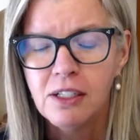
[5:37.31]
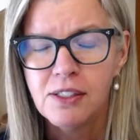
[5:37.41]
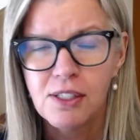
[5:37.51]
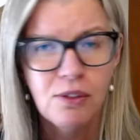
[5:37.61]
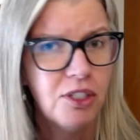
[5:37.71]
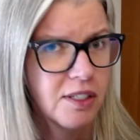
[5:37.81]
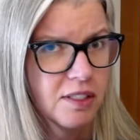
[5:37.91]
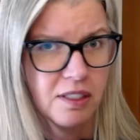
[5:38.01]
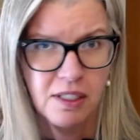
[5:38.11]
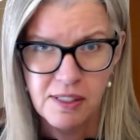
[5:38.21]
So
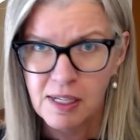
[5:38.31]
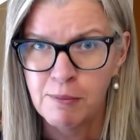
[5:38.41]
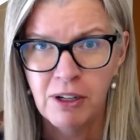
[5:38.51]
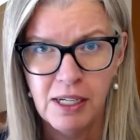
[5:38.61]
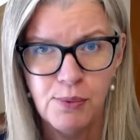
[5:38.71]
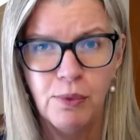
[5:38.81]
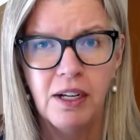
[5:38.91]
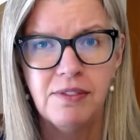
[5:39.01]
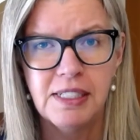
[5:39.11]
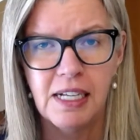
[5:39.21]
just to summarize what
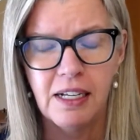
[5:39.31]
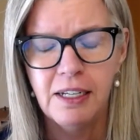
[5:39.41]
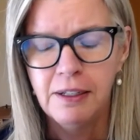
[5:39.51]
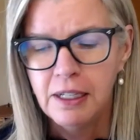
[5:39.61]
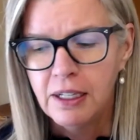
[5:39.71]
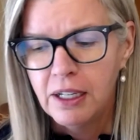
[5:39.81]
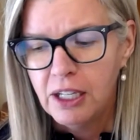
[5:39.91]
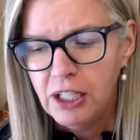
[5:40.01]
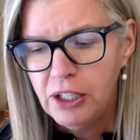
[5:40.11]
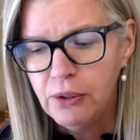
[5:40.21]
I've said,
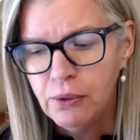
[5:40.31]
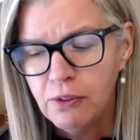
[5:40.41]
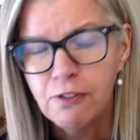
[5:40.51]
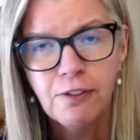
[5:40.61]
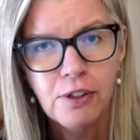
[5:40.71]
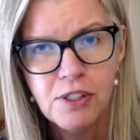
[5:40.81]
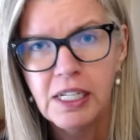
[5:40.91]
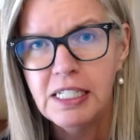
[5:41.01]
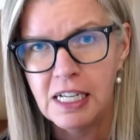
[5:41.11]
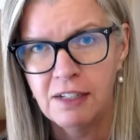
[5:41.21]
you first
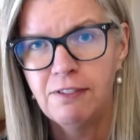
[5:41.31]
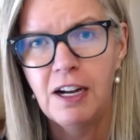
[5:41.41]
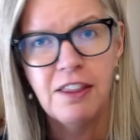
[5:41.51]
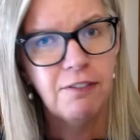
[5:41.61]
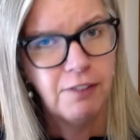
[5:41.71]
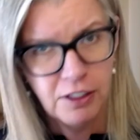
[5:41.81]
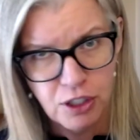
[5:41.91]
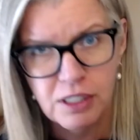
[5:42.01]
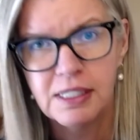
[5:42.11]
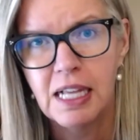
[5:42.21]
identify the
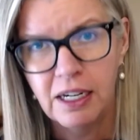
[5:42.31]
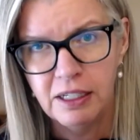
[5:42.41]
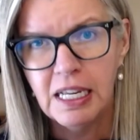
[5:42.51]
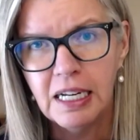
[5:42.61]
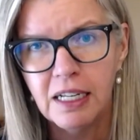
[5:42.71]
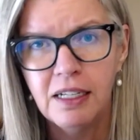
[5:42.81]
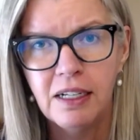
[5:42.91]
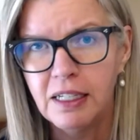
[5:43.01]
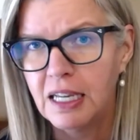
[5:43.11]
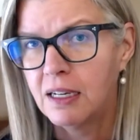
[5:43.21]
functions that are needed.
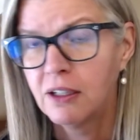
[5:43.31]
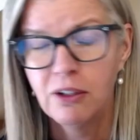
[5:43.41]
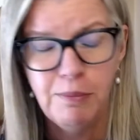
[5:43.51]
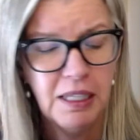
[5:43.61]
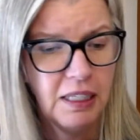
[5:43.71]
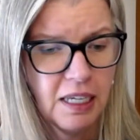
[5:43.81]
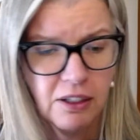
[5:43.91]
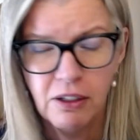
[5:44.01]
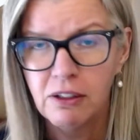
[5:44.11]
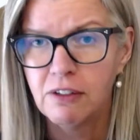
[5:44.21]
Again, it could be
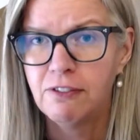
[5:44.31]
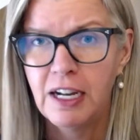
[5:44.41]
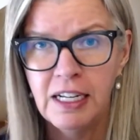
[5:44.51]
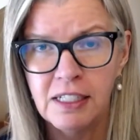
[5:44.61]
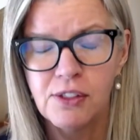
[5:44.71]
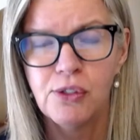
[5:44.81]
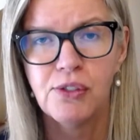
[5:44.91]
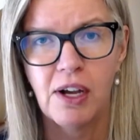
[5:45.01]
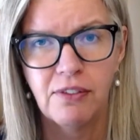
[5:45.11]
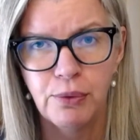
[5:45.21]
legal or finance or
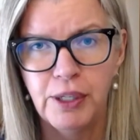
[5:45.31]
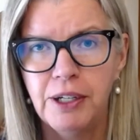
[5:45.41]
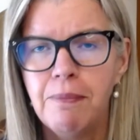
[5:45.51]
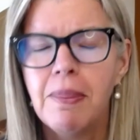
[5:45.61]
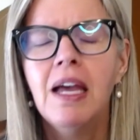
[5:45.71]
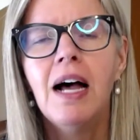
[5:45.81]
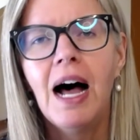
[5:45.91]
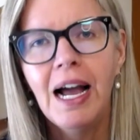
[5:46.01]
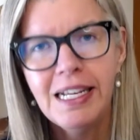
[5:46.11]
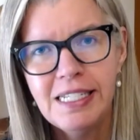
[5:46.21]
software.
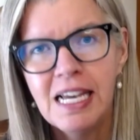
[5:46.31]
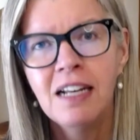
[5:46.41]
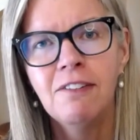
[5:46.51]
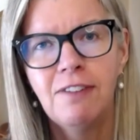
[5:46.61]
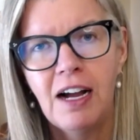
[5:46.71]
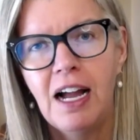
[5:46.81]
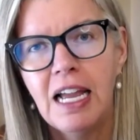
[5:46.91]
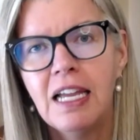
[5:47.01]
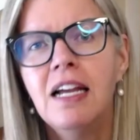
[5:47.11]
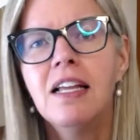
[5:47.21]

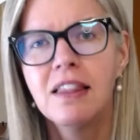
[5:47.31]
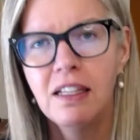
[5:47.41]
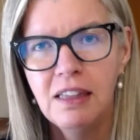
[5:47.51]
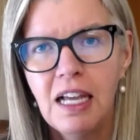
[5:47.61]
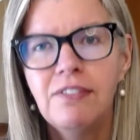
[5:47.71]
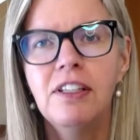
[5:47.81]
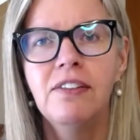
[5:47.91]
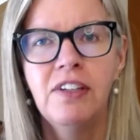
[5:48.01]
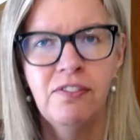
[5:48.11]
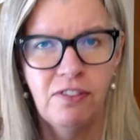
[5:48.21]
Identify the level
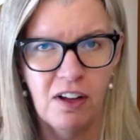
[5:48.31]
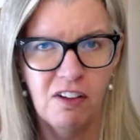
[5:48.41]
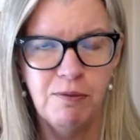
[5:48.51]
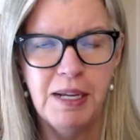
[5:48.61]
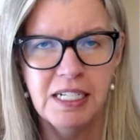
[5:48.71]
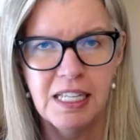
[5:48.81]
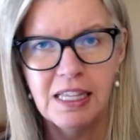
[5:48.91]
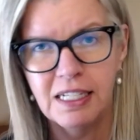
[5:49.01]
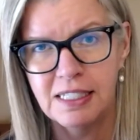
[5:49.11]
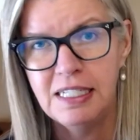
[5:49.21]
of involvement
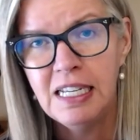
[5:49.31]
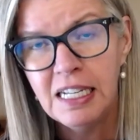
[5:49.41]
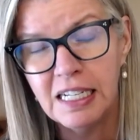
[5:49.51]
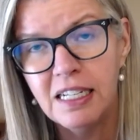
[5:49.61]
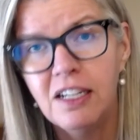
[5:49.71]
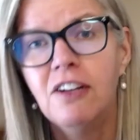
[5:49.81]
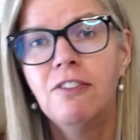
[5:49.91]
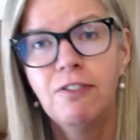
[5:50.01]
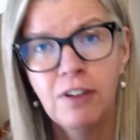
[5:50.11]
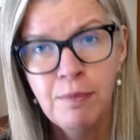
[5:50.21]
that's needed
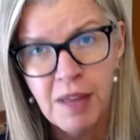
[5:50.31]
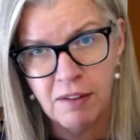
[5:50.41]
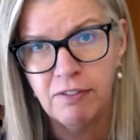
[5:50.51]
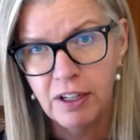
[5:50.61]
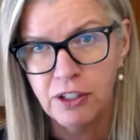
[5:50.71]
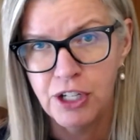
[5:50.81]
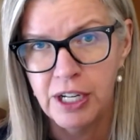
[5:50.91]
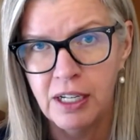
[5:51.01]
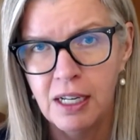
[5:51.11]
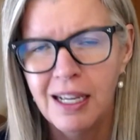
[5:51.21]
from that
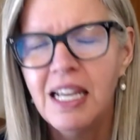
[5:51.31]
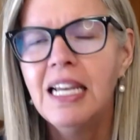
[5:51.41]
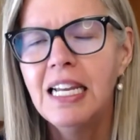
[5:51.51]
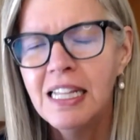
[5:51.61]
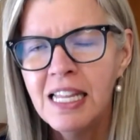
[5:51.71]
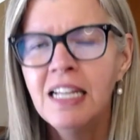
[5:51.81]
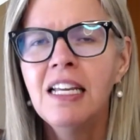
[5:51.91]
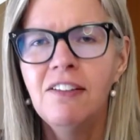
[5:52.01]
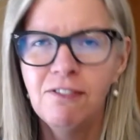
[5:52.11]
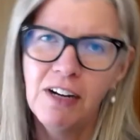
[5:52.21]
function, and then
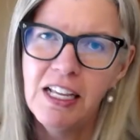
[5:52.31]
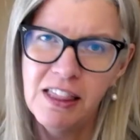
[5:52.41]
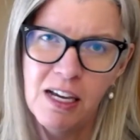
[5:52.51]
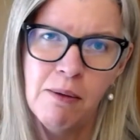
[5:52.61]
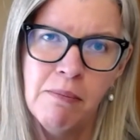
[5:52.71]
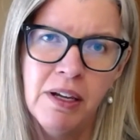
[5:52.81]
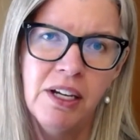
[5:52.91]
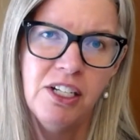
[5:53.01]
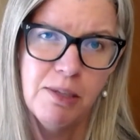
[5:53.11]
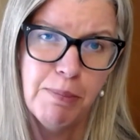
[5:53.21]
invite them
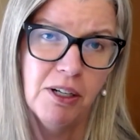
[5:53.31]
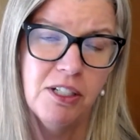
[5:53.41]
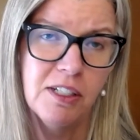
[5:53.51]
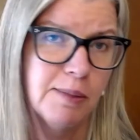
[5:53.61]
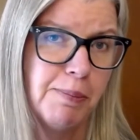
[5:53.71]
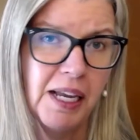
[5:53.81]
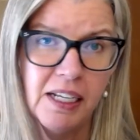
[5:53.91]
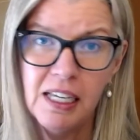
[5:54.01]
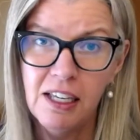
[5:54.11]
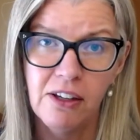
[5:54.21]
to
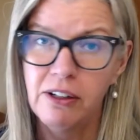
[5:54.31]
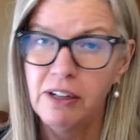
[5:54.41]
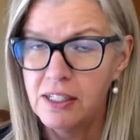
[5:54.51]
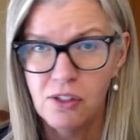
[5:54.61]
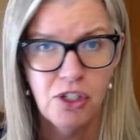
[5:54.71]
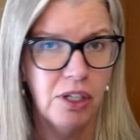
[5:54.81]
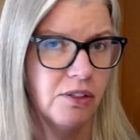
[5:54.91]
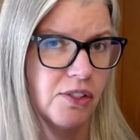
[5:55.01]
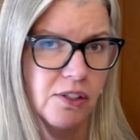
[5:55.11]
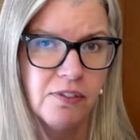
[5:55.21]
participate either as a
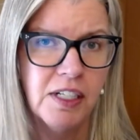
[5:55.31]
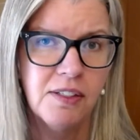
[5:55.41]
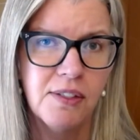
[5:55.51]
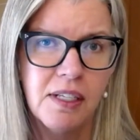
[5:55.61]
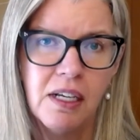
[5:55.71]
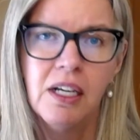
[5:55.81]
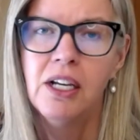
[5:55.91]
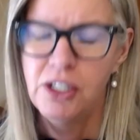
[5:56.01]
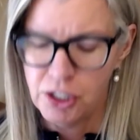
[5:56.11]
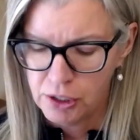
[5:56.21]
shared service,
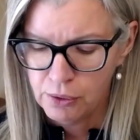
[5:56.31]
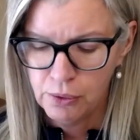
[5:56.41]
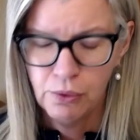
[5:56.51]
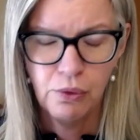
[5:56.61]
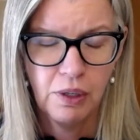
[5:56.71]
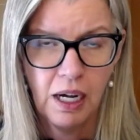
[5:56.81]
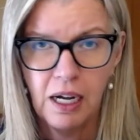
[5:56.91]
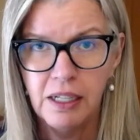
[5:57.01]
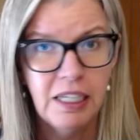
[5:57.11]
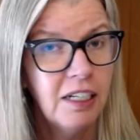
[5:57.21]
to
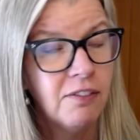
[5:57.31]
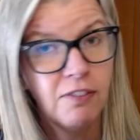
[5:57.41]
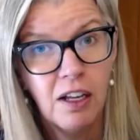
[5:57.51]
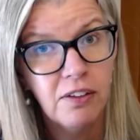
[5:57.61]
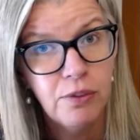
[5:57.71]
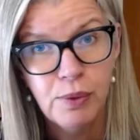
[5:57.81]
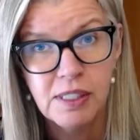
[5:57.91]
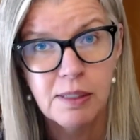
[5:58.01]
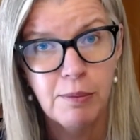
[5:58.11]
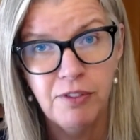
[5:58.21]
get involved with
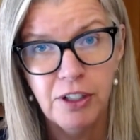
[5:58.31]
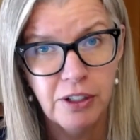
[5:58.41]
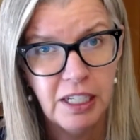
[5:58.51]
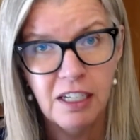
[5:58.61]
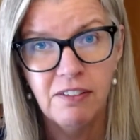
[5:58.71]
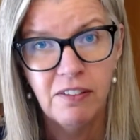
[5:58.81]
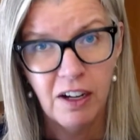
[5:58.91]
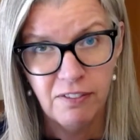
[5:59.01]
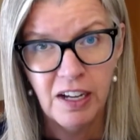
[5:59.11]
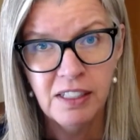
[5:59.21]
some of your key
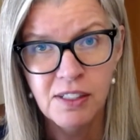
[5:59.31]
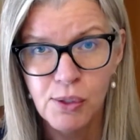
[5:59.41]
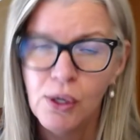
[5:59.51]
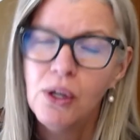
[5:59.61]
events,